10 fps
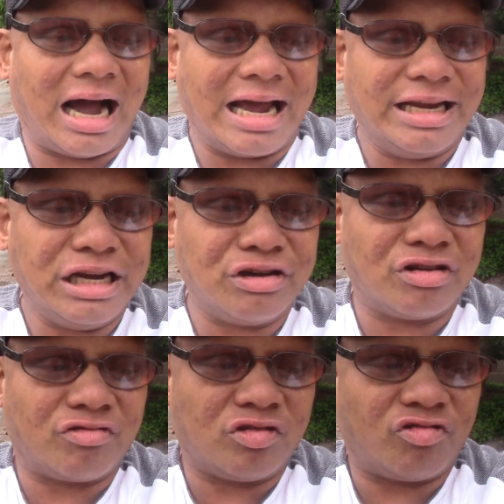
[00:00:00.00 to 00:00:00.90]
I didn't
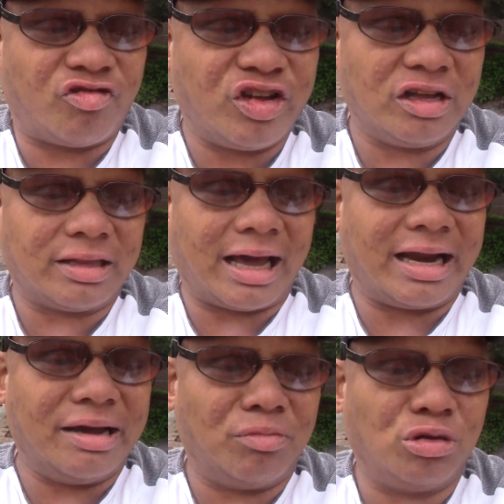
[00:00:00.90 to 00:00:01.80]
feel
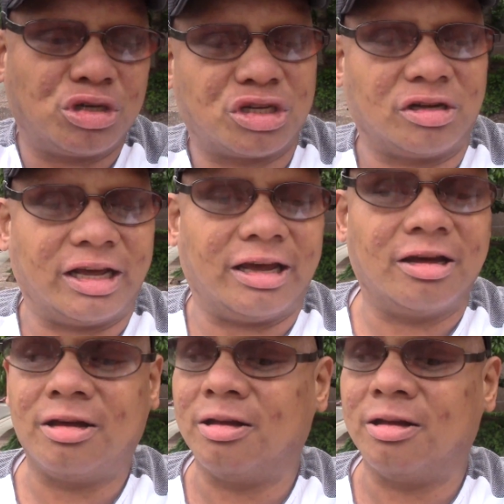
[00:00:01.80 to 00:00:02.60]
that emotionally.